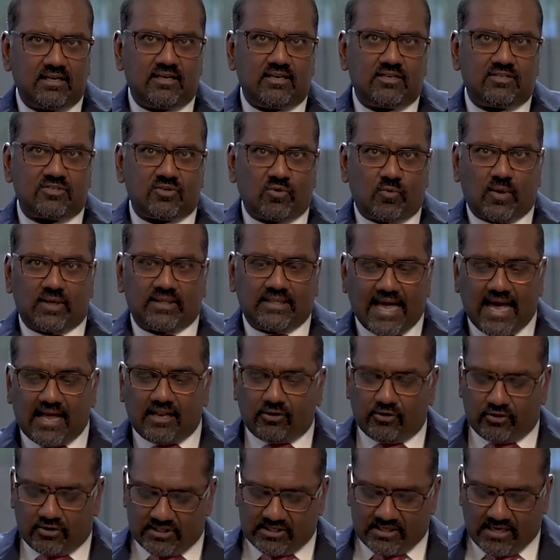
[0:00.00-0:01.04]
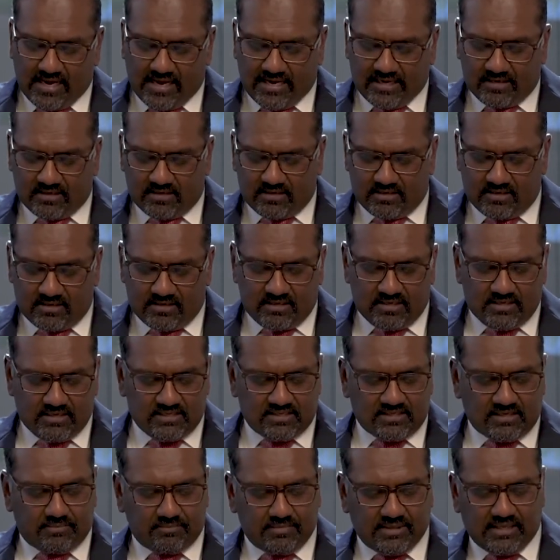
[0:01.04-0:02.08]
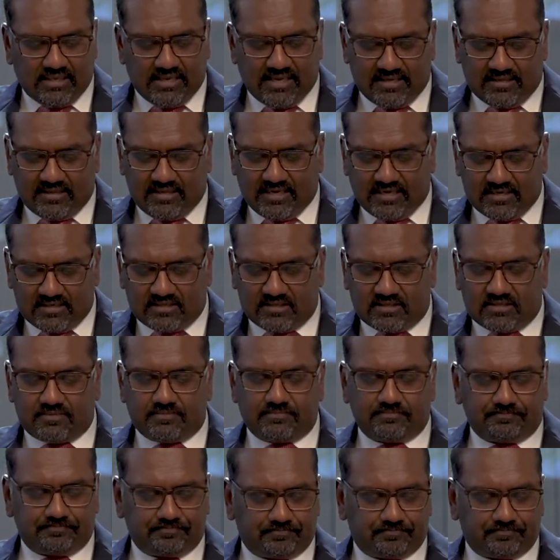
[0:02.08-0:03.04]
So what that looks like is something like this.